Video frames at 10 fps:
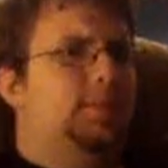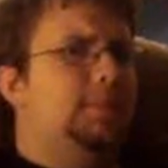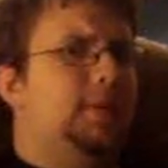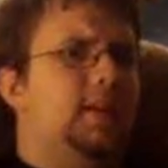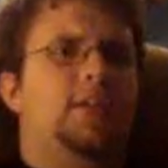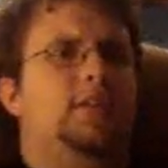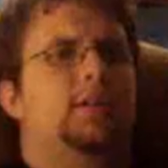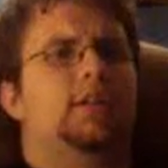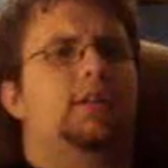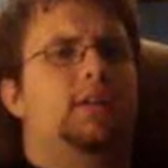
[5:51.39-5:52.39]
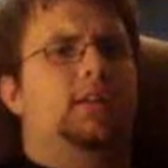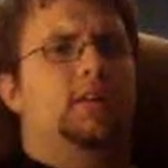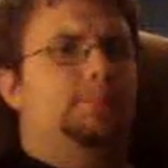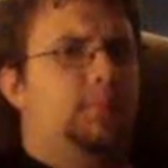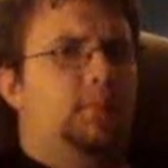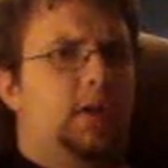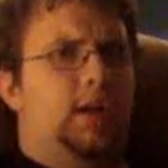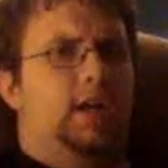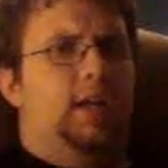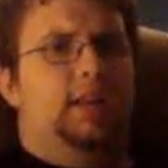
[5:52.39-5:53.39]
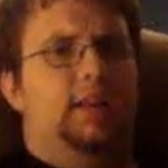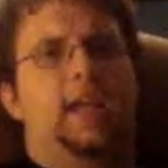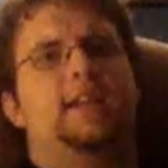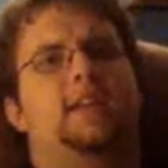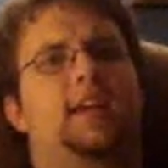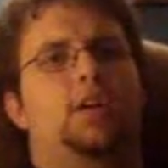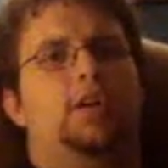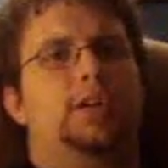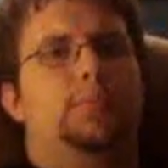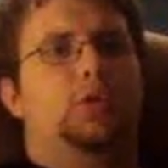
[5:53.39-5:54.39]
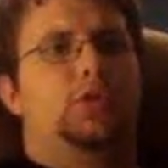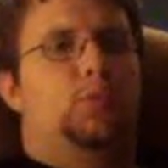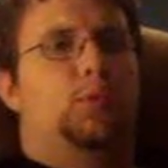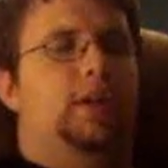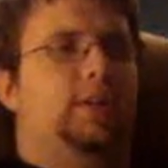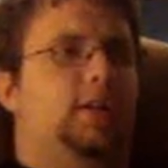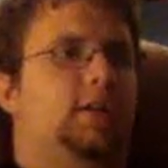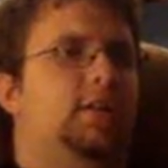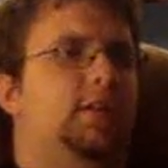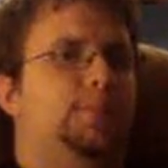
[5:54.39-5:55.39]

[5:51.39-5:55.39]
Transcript: be another late day Hardy Boys where they're,